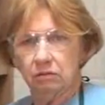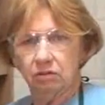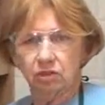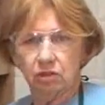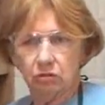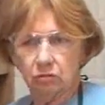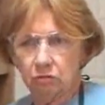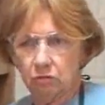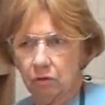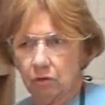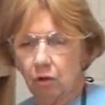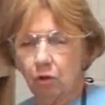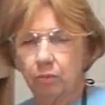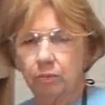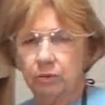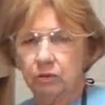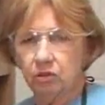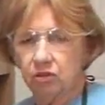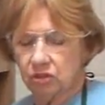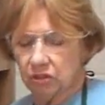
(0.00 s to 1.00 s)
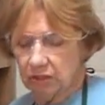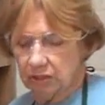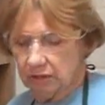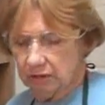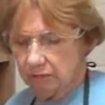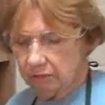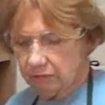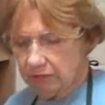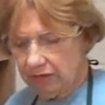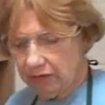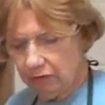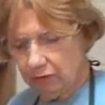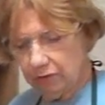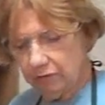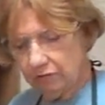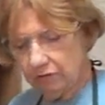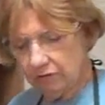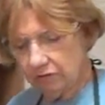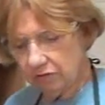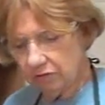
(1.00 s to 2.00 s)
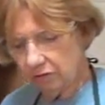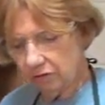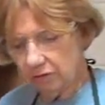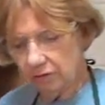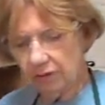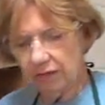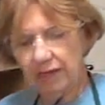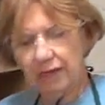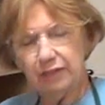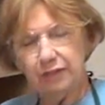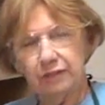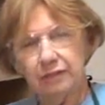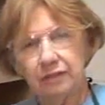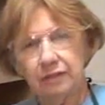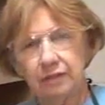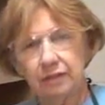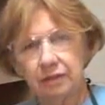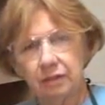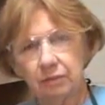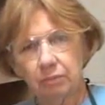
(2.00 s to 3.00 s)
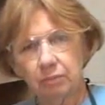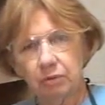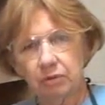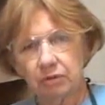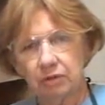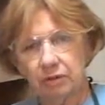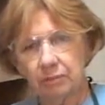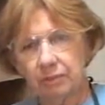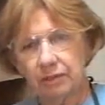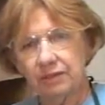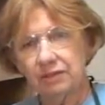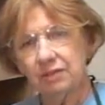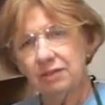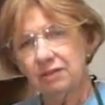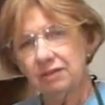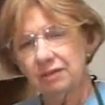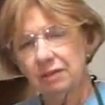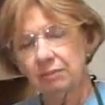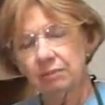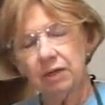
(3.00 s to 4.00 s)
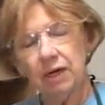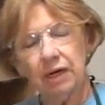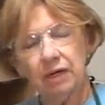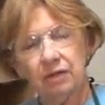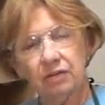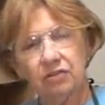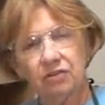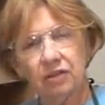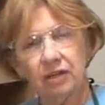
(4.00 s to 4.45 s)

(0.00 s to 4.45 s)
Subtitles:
the general open shelves. However, it's a good idea to put them into some kind of